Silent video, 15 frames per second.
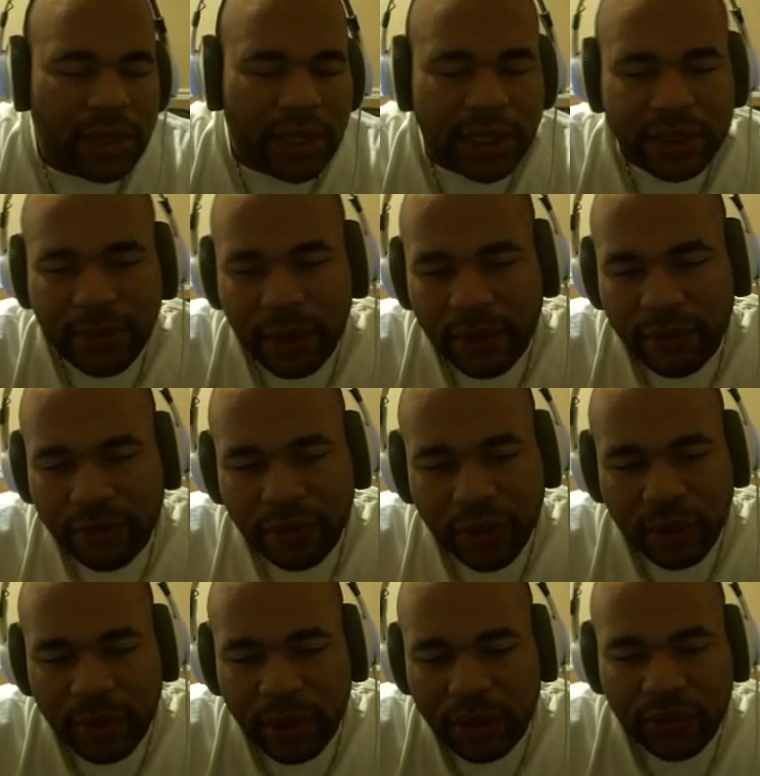takes about
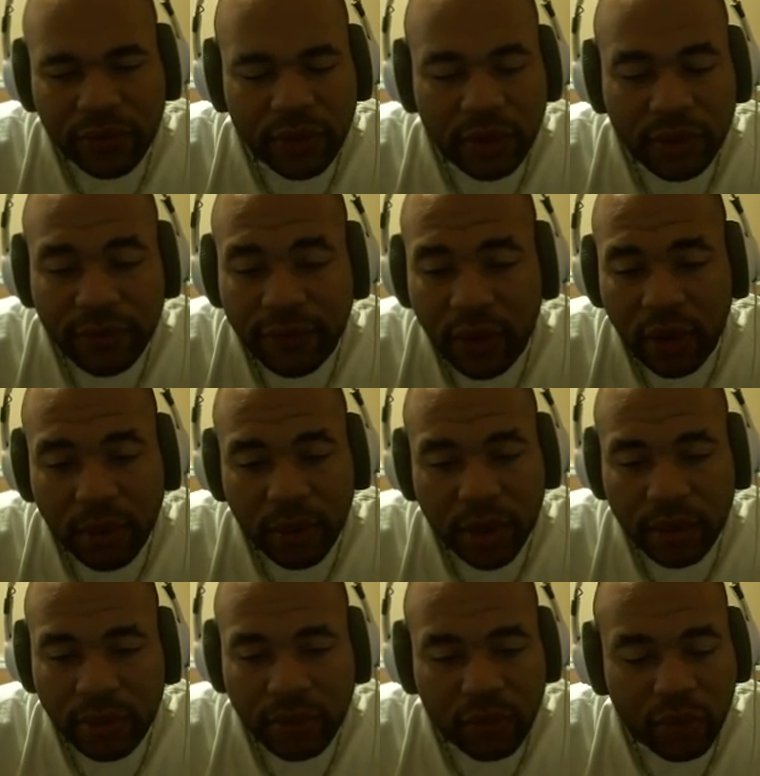3 minutes for you to
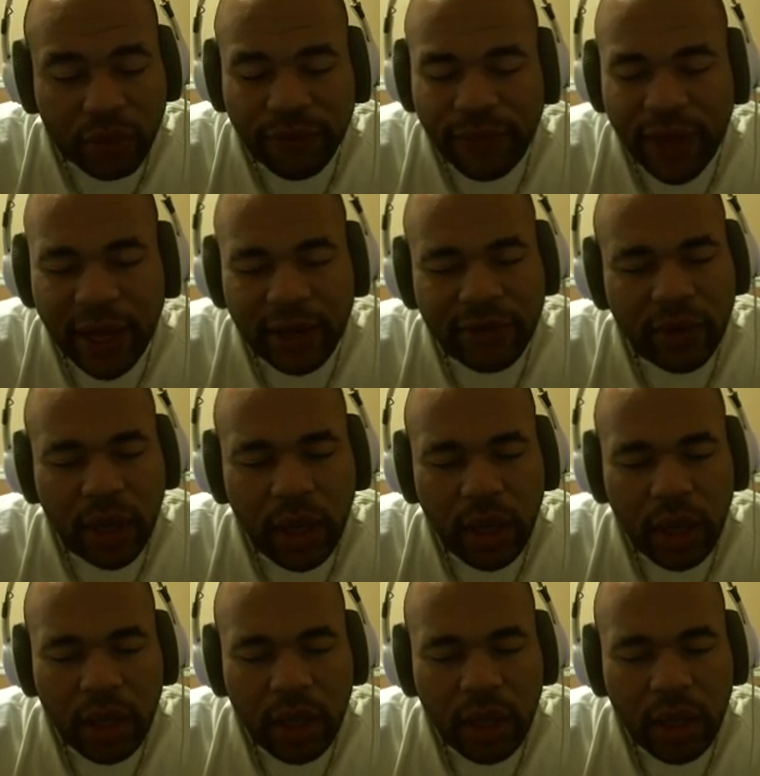farm it real fast.